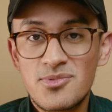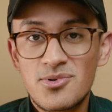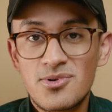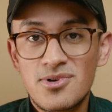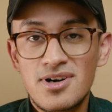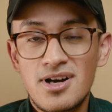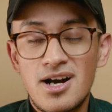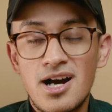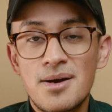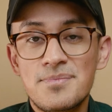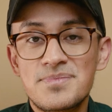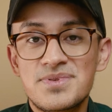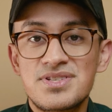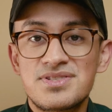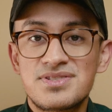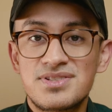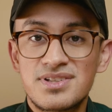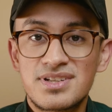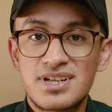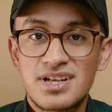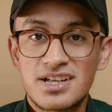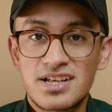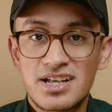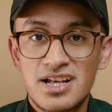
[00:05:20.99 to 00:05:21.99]
more
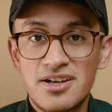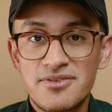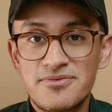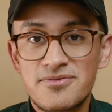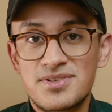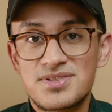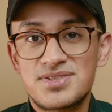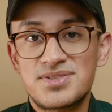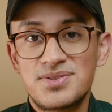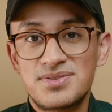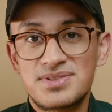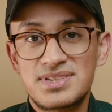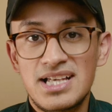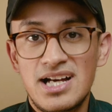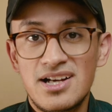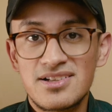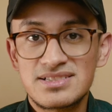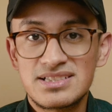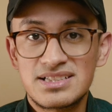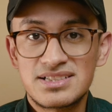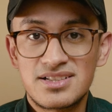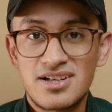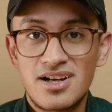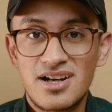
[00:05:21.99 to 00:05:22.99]
options you can get for
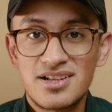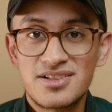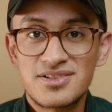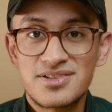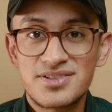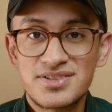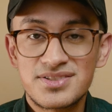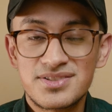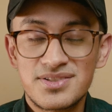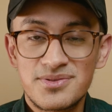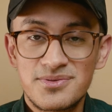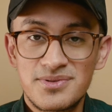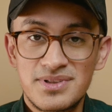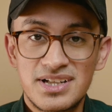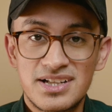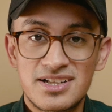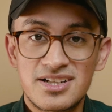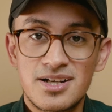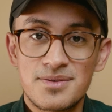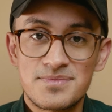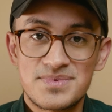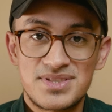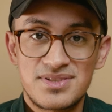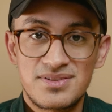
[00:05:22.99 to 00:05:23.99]
$2,000 when
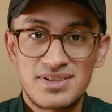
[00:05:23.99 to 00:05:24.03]
it comes